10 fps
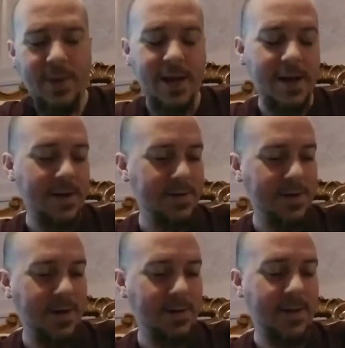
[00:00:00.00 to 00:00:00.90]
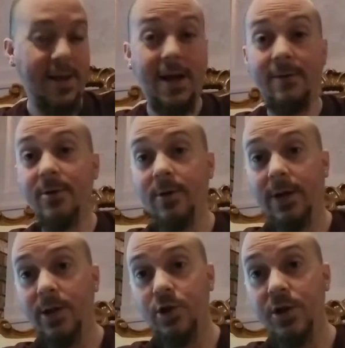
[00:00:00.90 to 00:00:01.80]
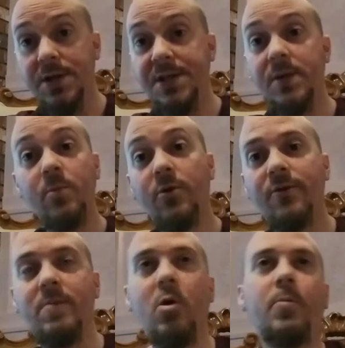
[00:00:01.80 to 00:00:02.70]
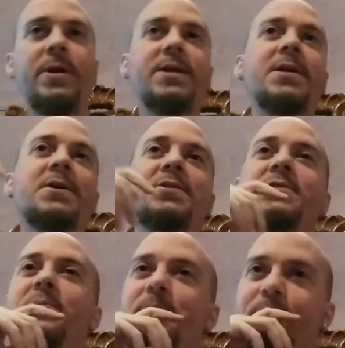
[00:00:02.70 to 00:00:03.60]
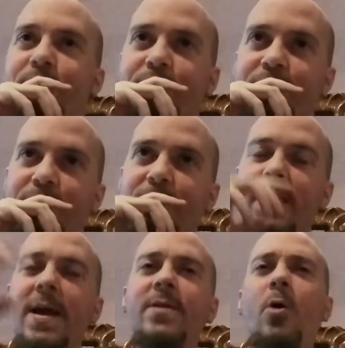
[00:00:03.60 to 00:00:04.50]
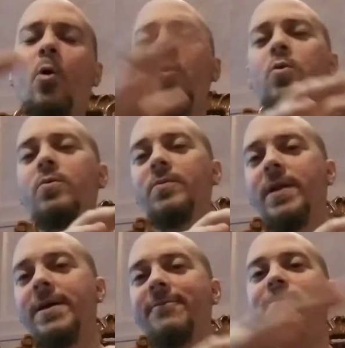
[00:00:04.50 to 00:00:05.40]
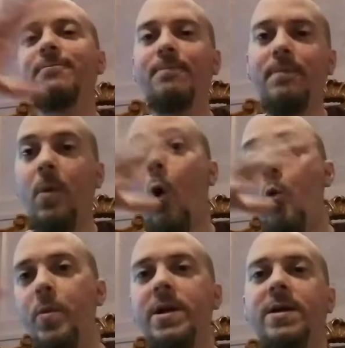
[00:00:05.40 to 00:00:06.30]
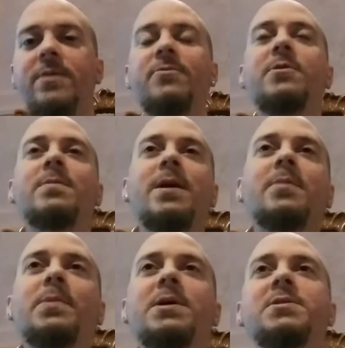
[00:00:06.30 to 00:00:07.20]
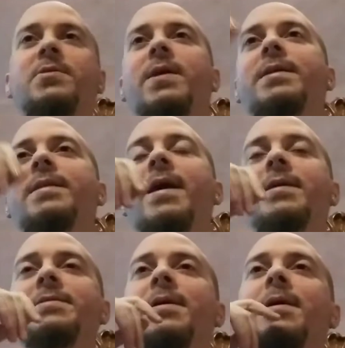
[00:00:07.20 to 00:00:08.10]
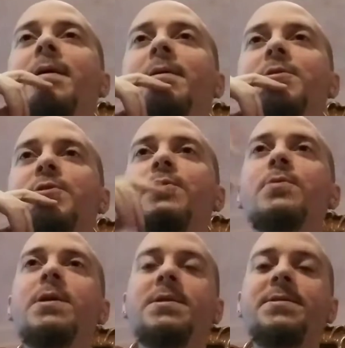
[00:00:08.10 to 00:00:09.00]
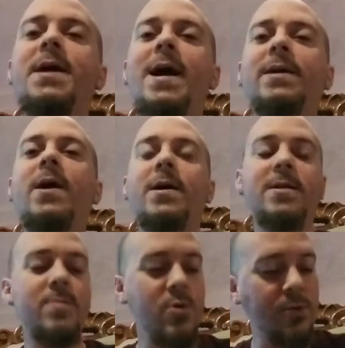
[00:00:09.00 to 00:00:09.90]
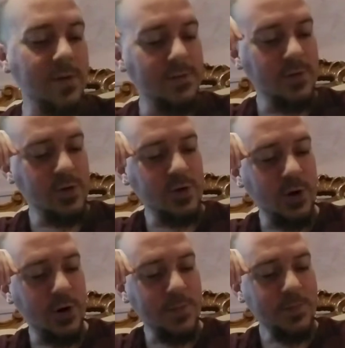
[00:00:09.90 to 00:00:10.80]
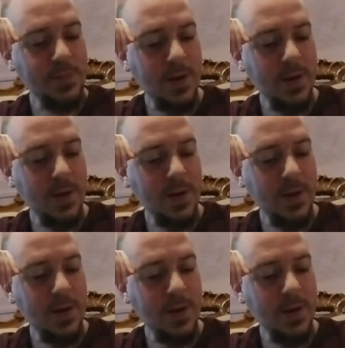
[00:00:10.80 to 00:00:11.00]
and uh, then they have their like cheesy movie moment kiss and the whole like opening of the film kind of plays out like that so it's that kind of movie for sure